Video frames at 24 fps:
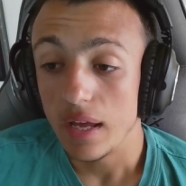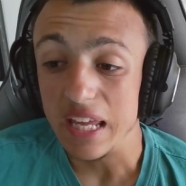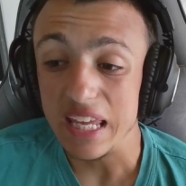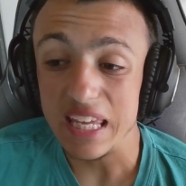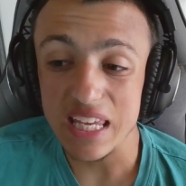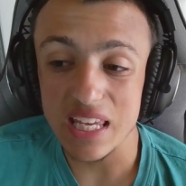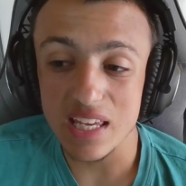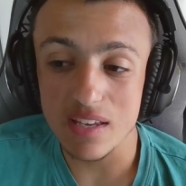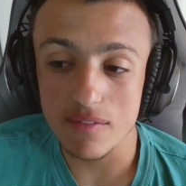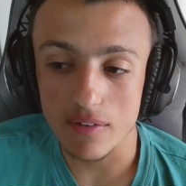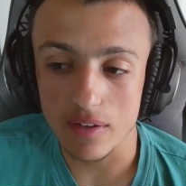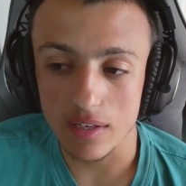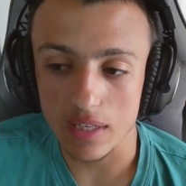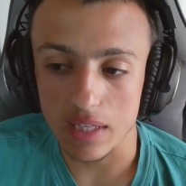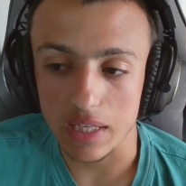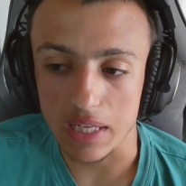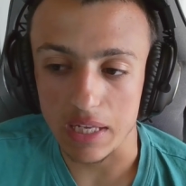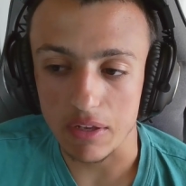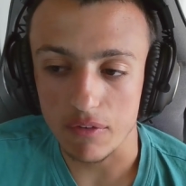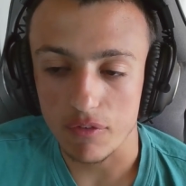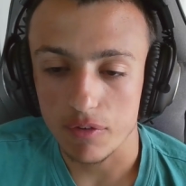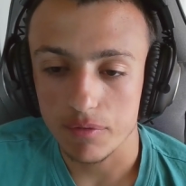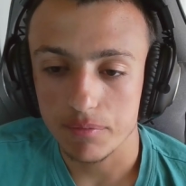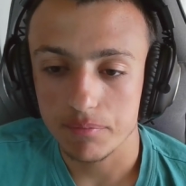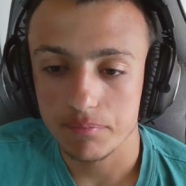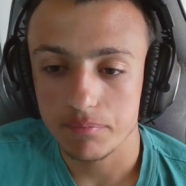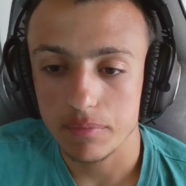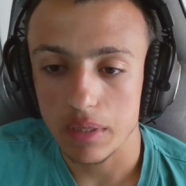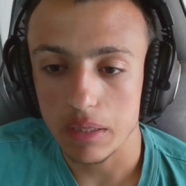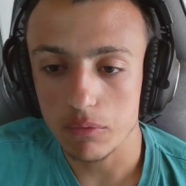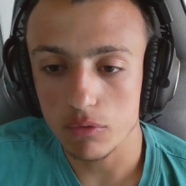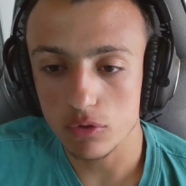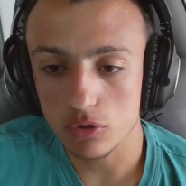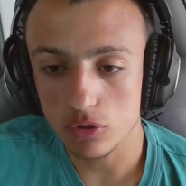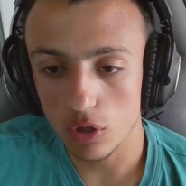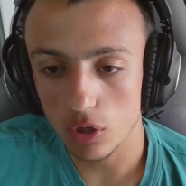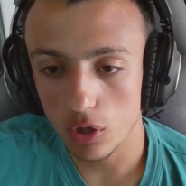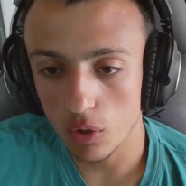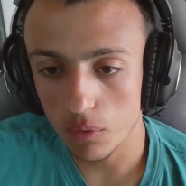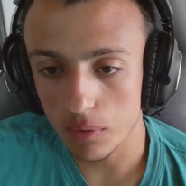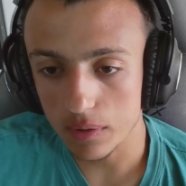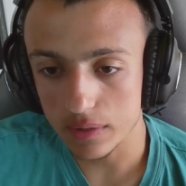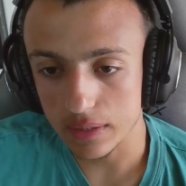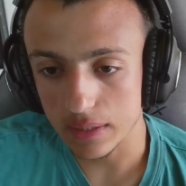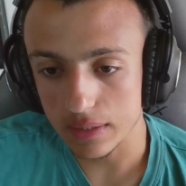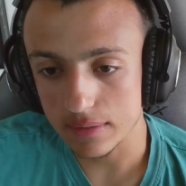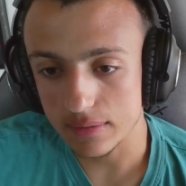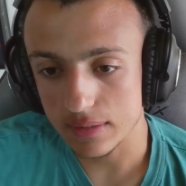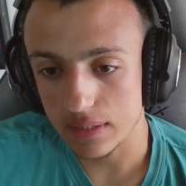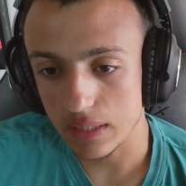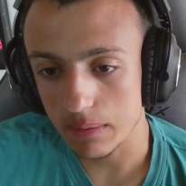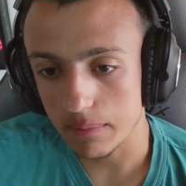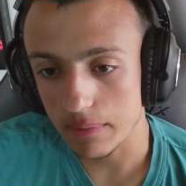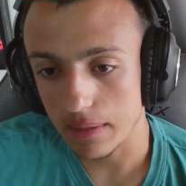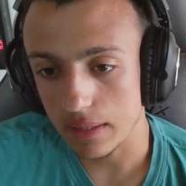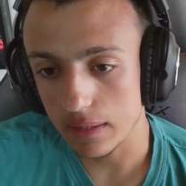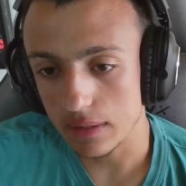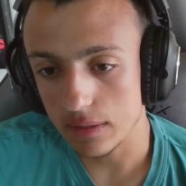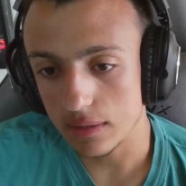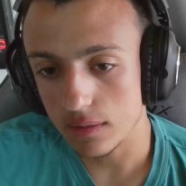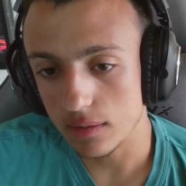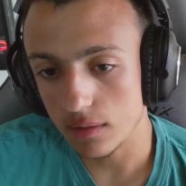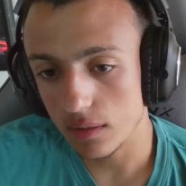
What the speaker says: Even if he was lower than his teammate,